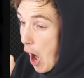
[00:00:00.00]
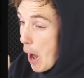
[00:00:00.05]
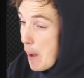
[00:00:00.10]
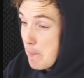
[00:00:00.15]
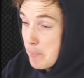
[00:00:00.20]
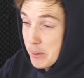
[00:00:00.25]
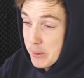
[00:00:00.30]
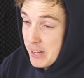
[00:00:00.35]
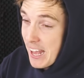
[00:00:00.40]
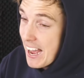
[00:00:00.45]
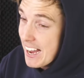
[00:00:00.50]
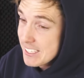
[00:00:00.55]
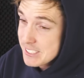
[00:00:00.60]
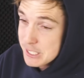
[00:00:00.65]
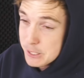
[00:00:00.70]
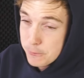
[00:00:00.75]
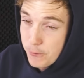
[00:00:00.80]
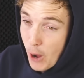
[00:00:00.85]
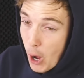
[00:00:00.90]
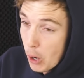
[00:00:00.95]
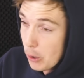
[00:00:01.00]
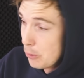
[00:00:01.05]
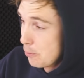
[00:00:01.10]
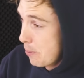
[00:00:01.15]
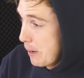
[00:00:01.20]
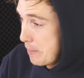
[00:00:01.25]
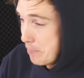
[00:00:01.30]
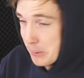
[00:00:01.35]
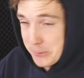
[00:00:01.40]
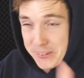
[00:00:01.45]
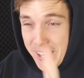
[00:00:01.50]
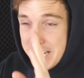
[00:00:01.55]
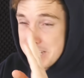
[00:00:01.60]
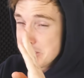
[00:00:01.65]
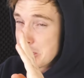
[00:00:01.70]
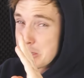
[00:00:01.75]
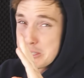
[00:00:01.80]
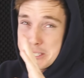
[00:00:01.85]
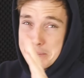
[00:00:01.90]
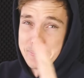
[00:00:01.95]
I built houses for old people. They
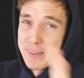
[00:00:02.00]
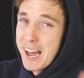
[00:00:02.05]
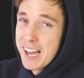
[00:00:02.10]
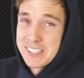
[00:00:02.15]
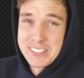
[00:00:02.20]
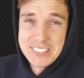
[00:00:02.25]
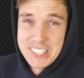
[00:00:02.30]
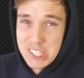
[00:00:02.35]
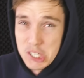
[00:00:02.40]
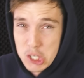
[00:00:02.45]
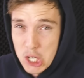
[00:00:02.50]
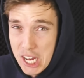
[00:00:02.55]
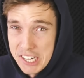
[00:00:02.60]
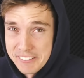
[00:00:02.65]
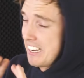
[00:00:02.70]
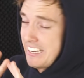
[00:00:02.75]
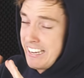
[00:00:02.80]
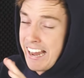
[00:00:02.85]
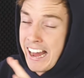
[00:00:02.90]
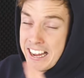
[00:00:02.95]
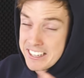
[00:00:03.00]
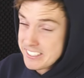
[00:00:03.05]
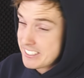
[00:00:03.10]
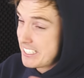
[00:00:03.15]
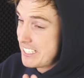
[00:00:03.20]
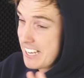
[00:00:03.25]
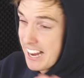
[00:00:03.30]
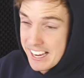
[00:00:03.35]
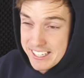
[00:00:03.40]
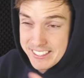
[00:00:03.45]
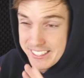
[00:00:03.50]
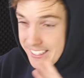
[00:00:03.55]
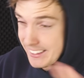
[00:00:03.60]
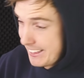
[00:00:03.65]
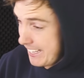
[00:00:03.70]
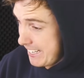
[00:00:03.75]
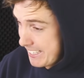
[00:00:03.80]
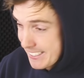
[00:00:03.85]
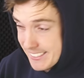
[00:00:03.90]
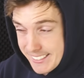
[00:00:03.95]
do some nasty shit. Nasty, nasty
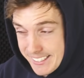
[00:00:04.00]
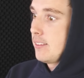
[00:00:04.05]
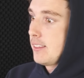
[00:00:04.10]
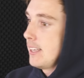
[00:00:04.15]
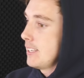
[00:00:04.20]
things.